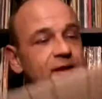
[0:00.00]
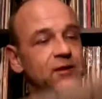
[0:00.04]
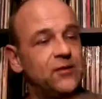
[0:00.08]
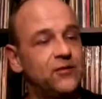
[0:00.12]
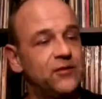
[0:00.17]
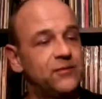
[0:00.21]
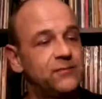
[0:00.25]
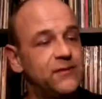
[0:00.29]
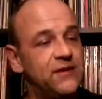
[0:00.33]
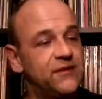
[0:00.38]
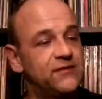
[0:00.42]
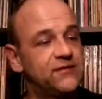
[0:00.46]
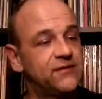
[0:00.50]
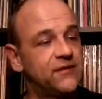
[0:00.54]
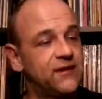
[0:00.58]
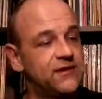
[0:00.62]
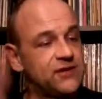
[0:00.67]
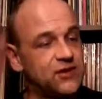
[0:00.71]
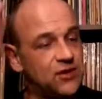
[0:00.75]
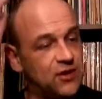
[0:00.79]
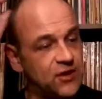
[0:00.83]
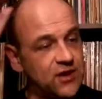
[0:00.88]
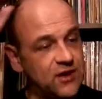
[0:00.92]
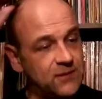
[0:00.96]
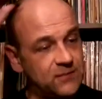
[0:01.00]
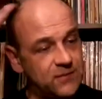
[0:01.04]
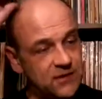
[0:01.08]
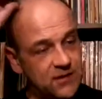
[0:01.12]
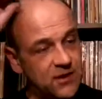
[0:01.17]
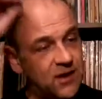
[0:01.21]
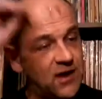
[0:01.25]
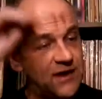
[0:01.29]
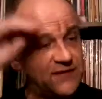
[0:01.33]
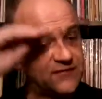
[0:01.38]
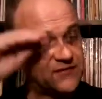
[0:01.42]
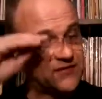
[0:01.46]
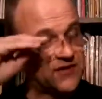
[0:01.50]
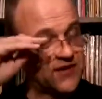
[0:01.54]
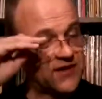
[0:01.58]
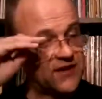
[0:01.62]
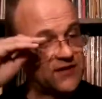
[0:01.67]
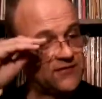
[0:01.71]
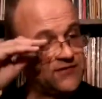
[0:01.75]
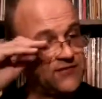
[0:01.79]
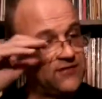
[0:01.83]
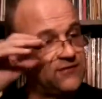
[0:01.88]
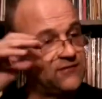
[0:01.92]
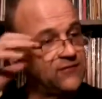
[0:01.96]
then on the B-side you've got a couple of live
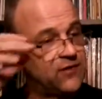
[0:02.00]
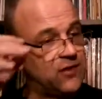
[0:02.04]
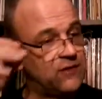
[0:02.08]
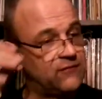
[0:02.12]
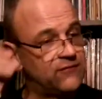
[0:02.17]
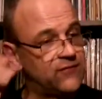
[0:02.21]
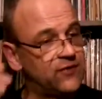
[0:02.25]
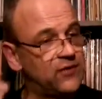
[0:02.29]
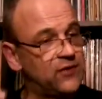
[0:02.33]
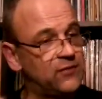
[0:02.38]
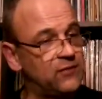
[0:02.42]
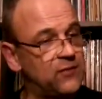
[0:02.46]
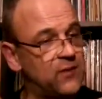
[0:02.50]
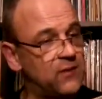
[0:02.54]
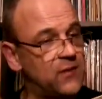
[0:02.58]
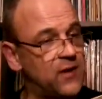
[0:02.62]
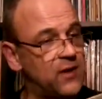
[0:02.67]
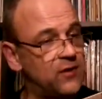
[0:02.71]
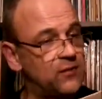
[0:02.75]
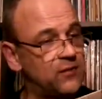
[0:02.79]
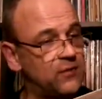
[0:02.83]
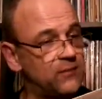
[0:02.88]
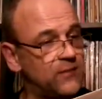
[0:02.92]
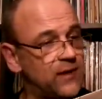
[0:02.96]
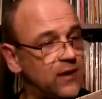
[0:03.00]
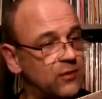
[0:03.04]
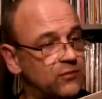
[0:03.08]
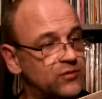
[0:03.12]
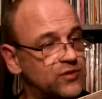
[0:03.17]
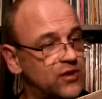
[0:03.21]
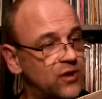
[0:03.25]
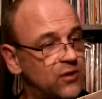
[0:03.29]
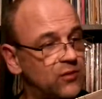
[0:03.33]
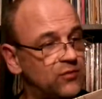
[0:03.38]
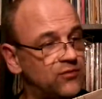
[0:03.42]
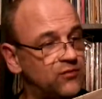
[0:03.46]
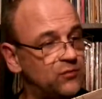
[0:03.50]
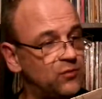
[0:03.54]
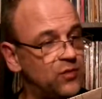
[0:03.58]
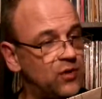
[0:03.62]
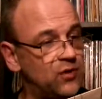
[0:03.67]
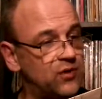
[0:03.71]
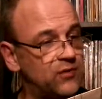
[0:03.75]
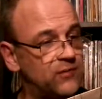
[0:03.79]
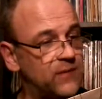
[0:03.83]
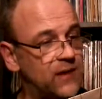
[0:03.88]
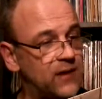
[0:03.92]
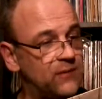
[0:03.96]
tracks. You've got For Whom the Bell Tolls and
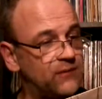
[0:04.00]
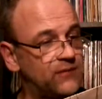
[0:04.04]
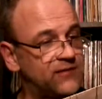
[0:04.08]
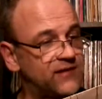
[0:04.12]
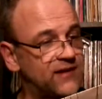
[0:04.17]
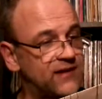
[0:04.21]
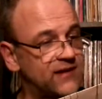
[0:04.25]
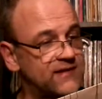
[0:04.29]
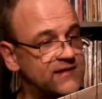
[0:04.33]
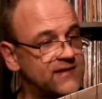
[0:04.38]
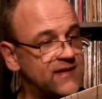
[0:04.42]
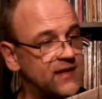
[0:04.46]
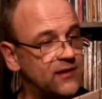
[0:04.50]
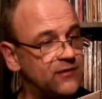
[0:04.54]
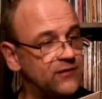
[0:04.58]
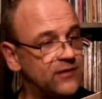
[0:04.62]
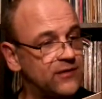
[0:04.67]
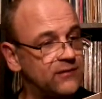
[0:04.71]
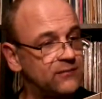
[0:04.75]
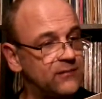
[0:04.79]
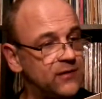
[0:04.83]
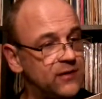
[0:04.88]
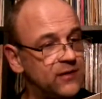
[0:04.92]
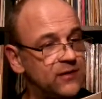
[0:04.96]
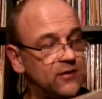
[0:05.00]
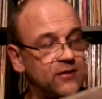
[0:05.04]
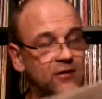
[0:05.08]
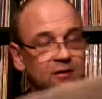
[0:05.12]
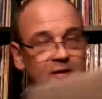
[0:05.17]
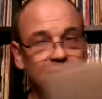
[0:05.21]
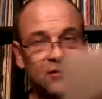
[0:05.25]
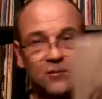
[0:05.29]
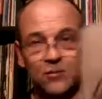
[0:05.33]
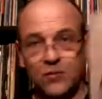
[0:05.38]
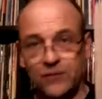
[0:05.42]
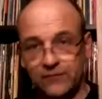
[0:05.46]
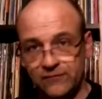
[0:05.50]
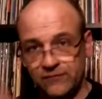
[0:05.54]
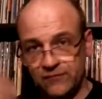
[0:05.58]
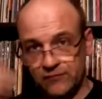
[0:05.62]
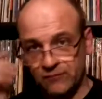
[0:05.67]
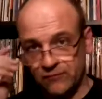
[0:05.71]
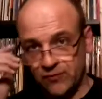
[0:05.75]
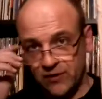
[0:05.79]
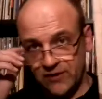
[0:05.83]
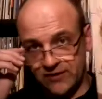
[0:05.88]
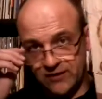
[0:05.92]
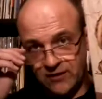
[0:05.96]
Welcome Home Sanitarium, one
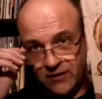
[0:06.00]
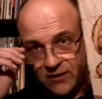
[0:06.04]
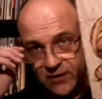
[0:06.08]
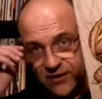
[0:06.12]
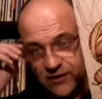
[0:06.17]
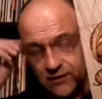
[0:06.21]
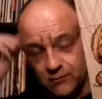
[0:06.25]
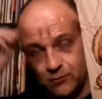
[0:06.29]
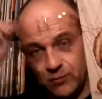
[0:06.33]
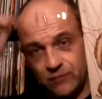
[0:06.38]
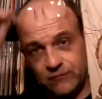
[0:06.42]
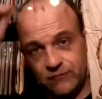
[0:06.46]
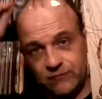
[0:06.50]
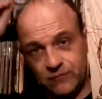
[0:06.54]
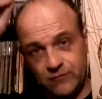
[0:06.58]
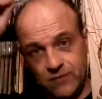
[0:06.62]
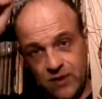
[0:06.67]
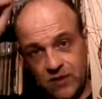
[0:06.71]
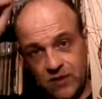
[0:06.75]
from Ride the Lightning, one from